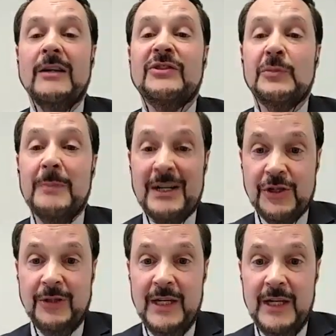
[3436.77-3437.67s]

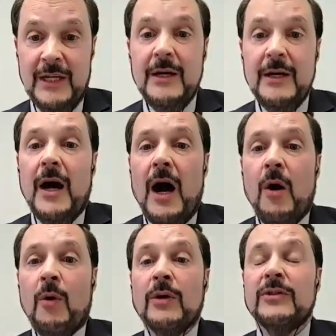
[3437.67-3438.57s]
especially
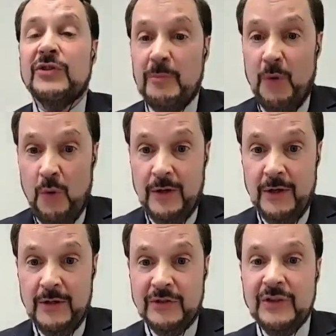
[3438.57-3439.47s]
our
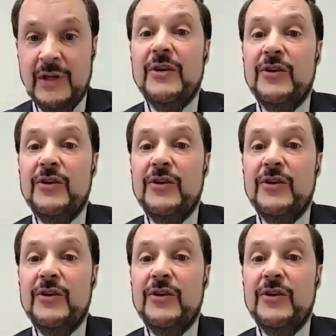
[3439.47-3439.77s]
supporters.